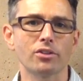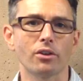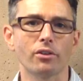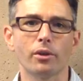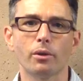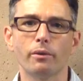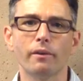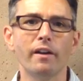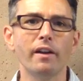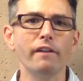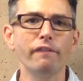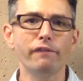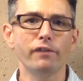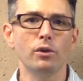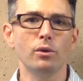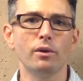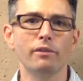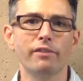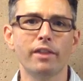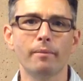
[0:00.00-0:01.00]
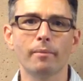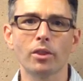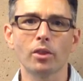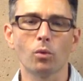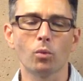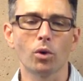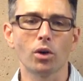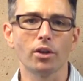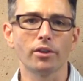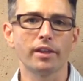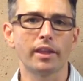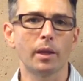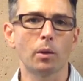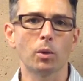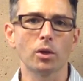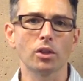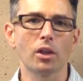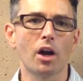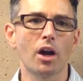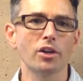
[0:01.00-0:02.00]
There were very few of them in the world, and they were
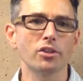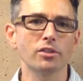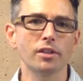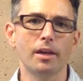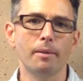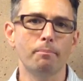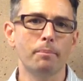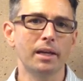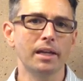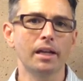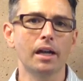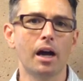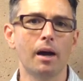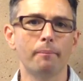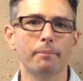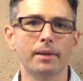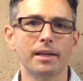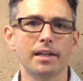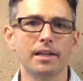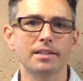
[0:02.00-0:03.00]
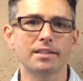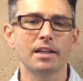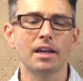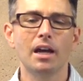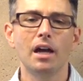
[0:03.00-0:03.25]
largely at big companies,